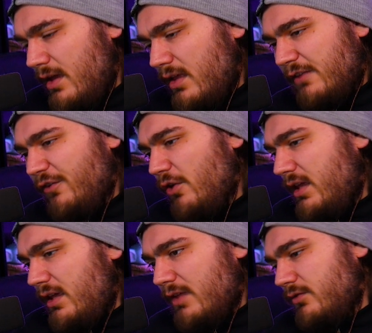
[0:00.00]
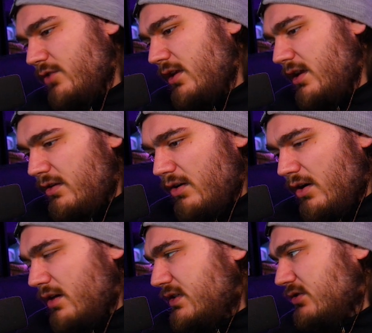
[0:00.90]
The Froakie and the Dredigan
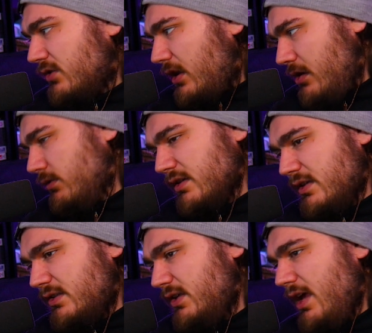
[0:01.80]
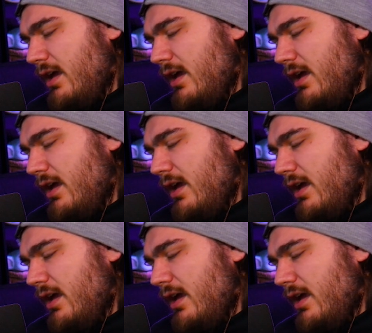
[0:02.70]
are essentially useless